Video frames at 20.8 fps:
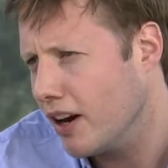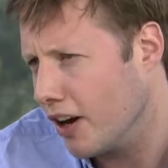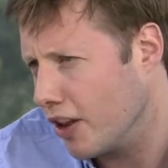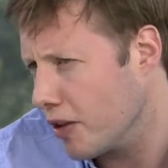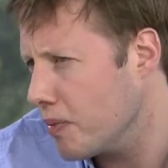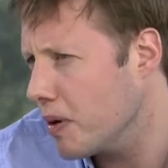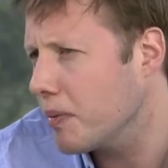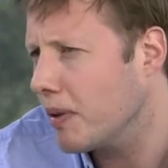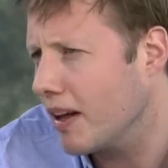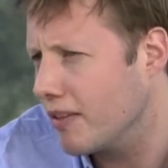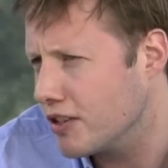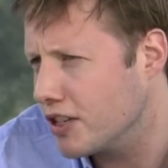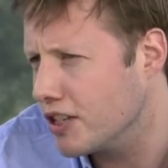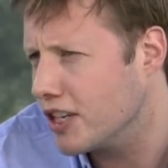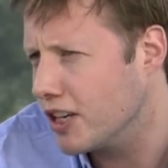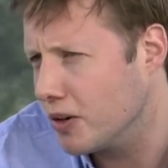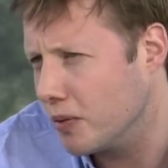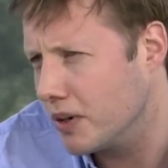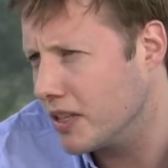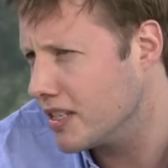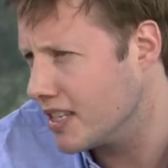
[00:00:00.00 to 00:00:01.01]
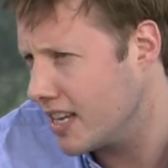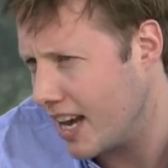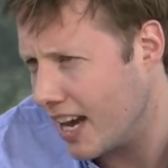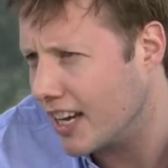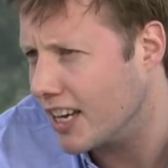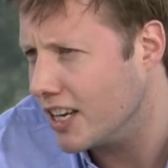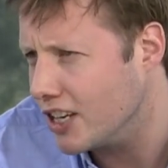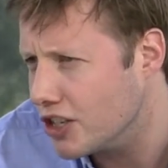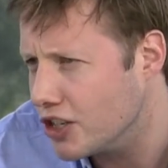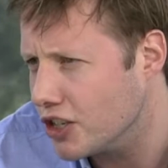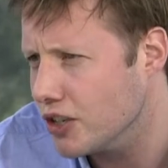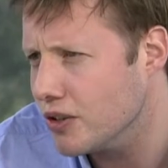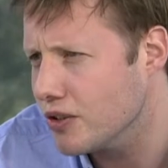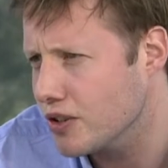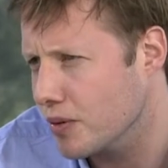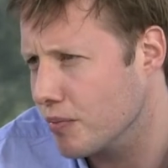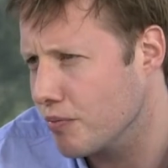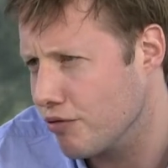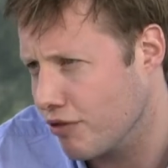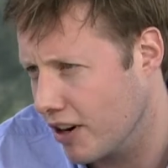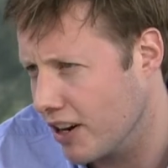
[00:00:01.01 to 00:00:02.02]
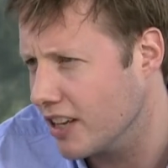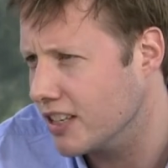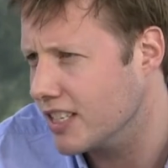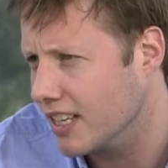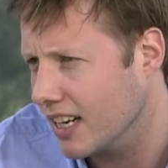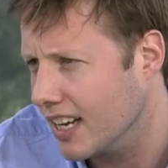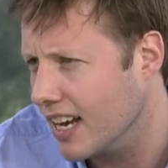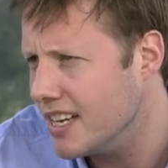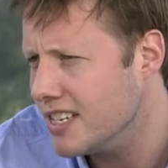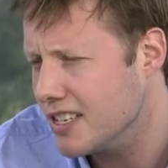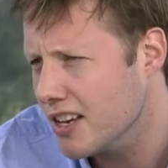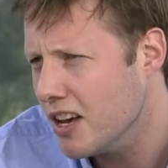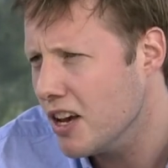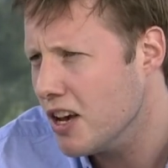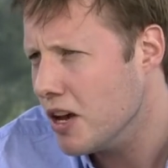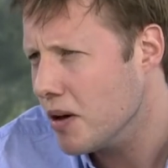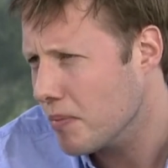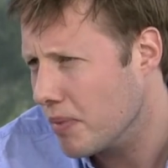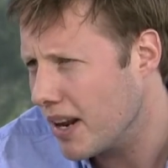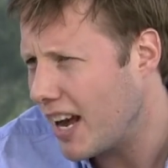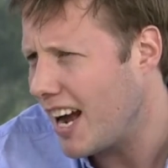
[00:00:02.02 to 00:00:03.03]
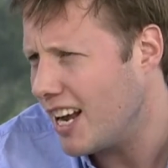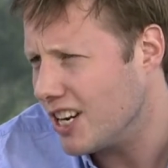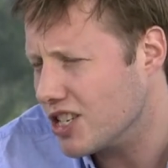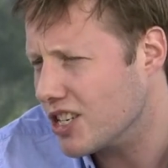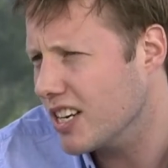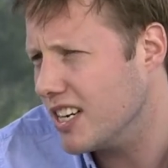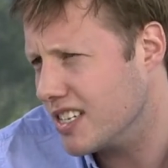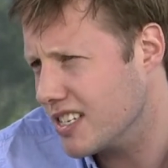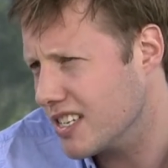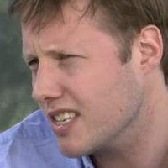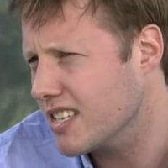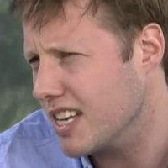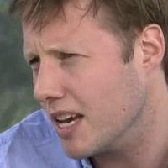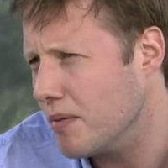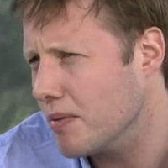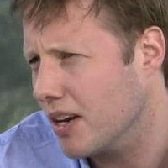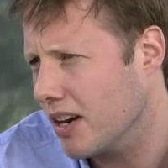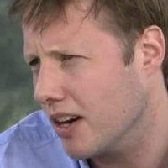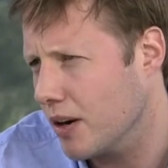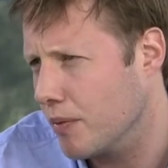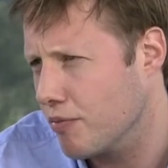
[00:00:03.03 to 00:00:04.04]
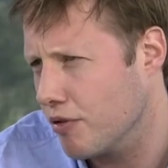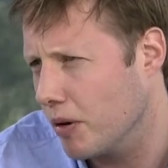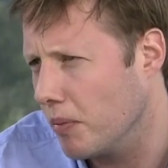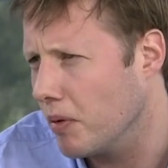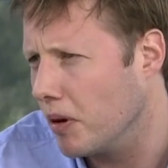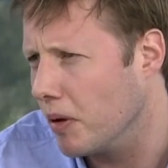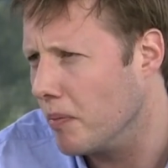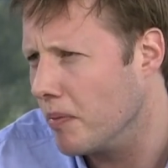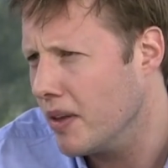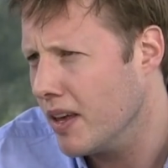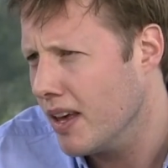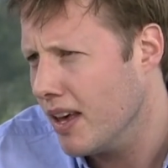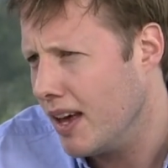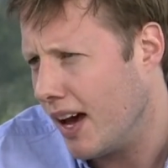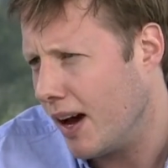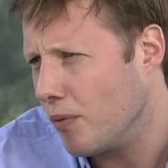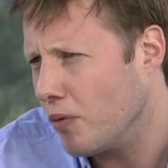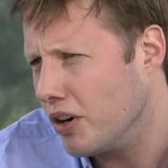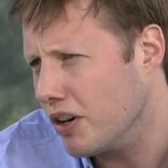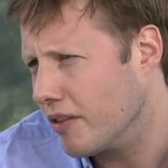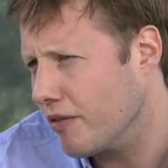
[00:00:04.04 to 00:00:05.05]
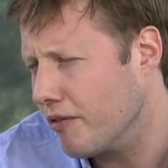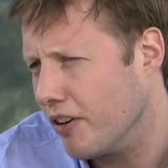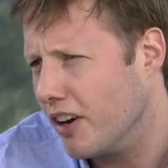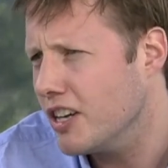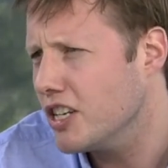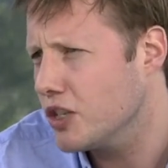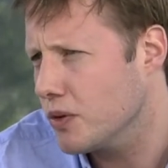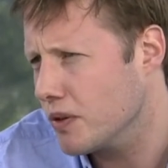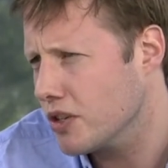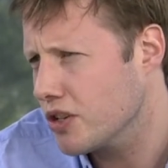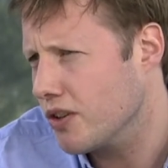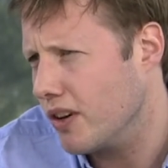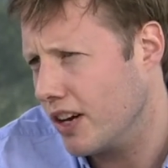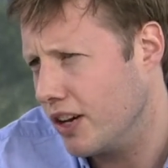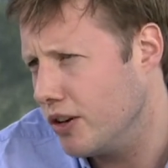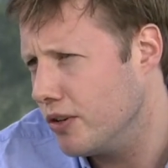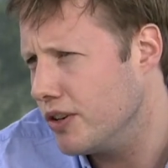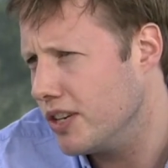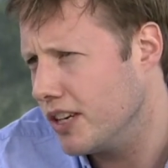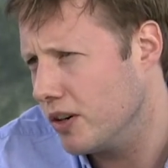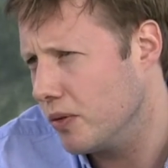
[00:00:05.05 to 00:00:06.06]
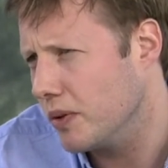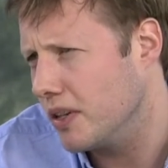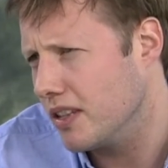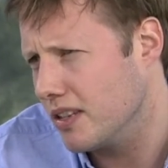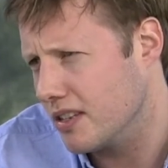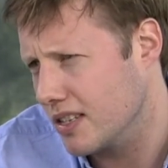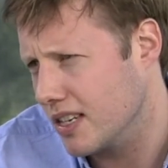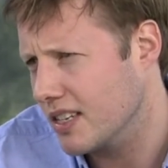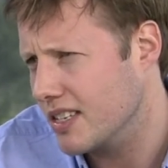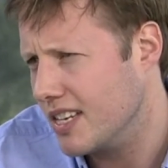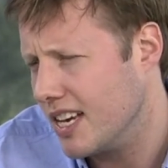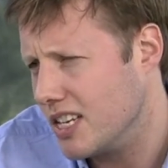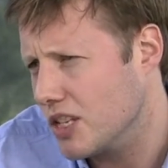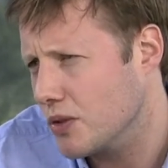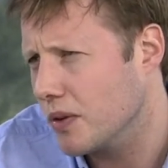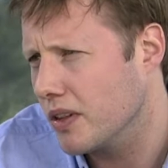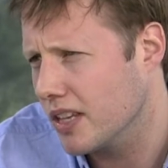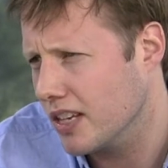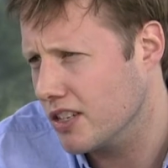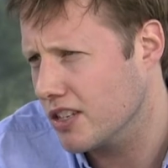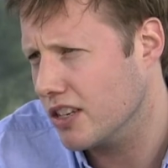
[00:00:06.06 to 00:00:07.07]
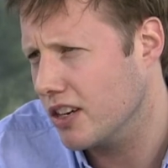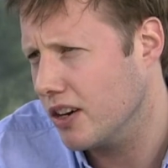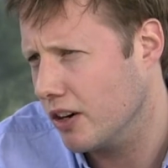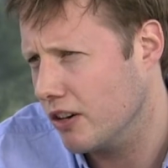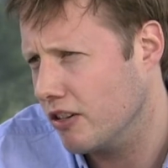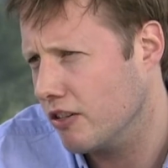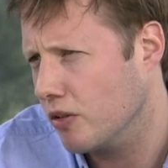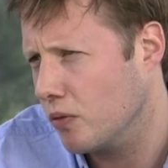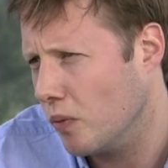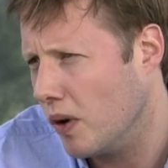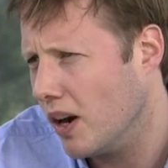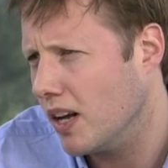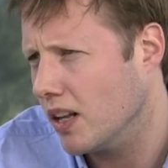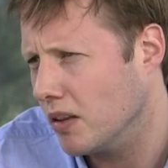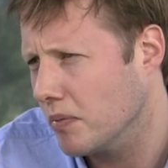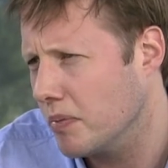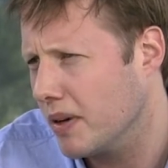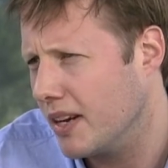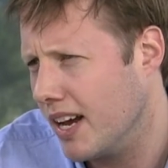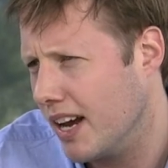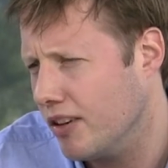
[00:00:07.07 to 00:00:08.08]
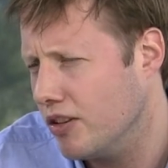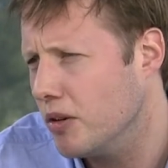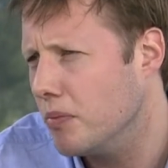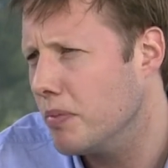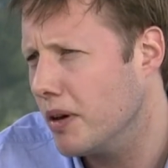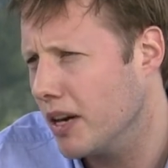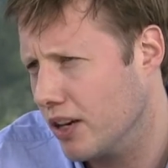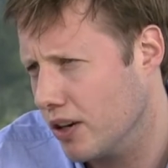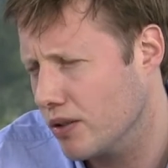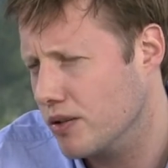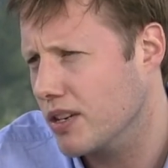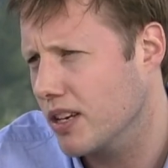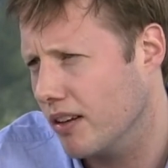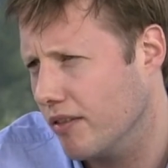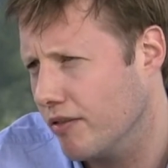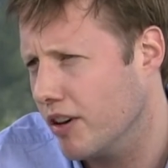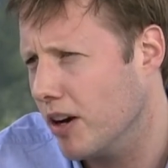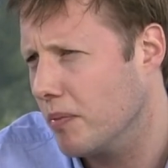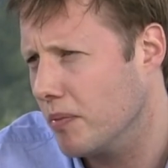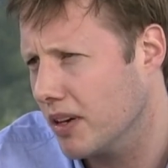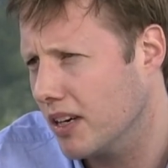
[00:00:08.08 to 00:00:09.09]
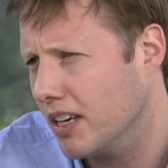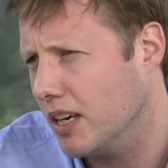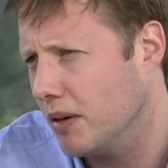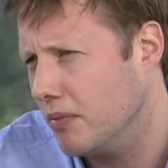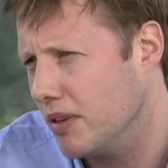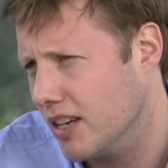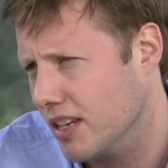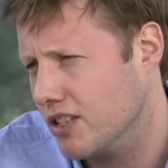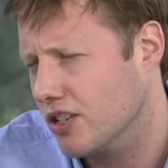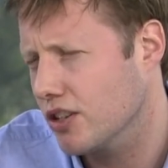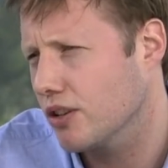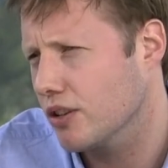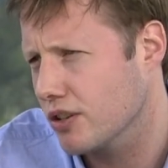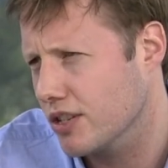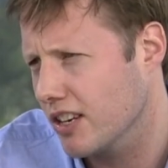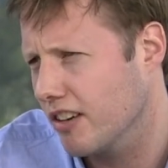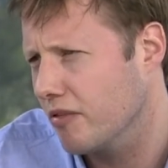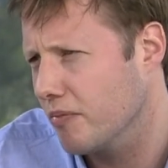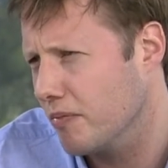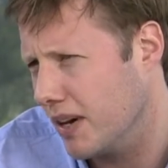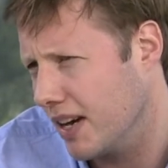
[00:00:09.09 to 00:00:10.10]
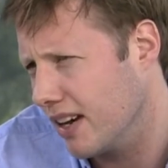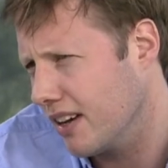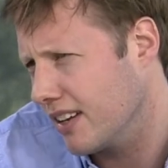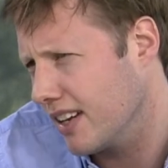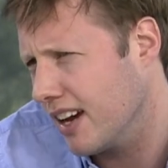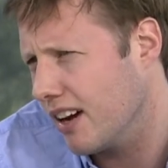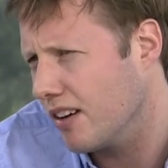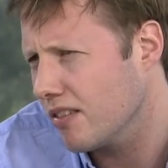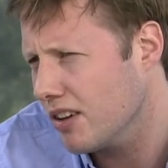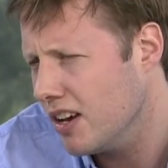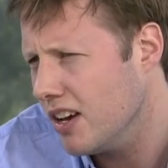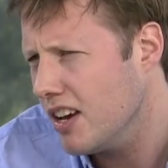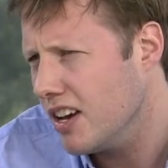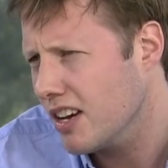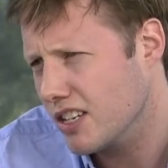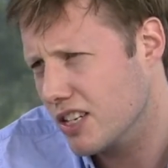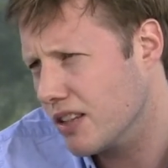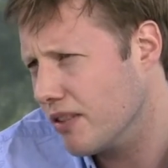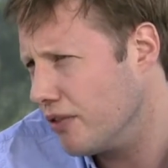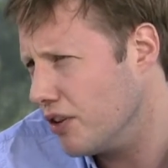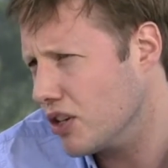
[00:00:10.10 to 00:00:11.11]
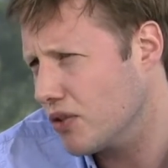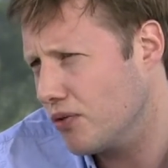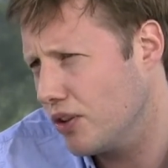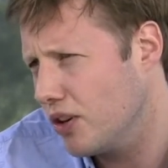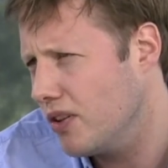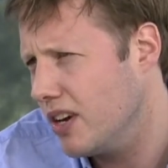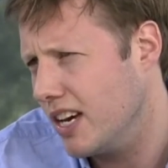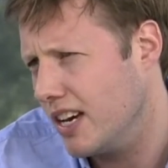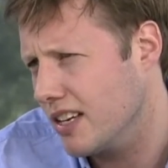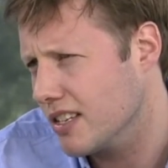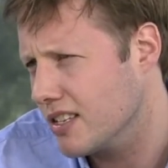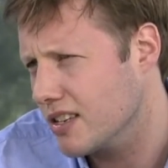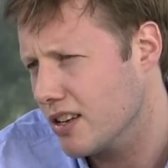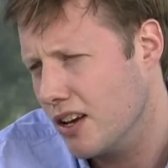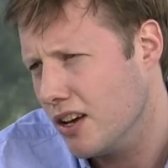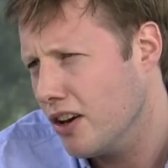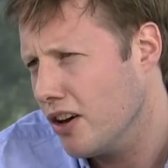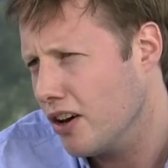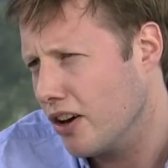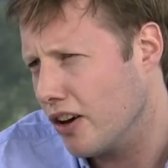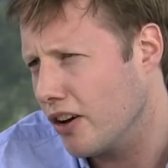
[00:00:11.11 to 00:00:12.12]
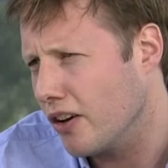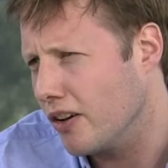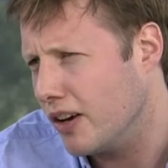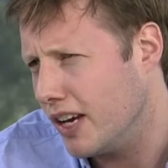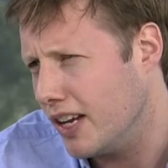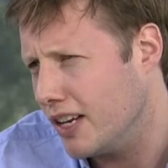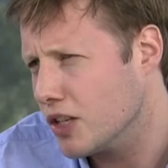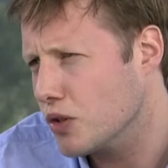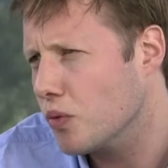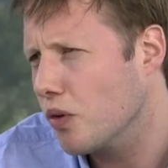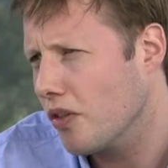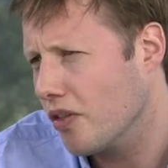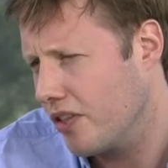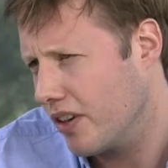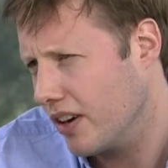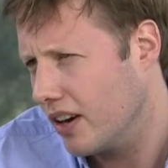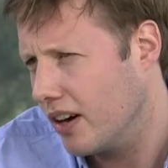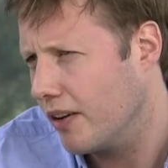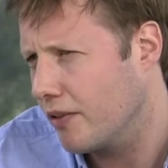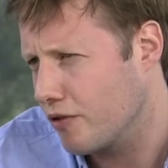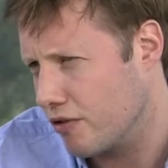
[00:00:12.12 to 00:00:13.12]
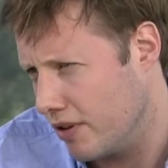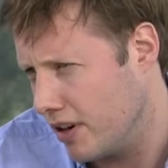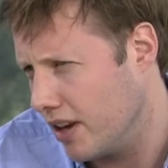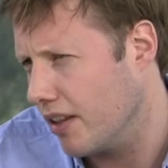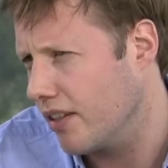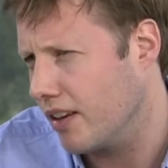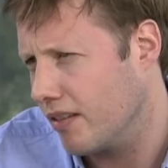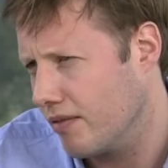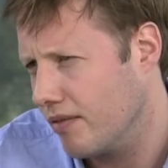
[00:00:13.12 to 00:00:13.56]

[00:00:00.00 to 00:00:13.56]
Other people have to deal with tech issues and product delays. But actually, it's the same kind of problem. And what defines you is not how you deal with the success when things are going well, but how you pick yourself up and keep dusting yourself back down. Because in the first few years, I know it is one thing after another.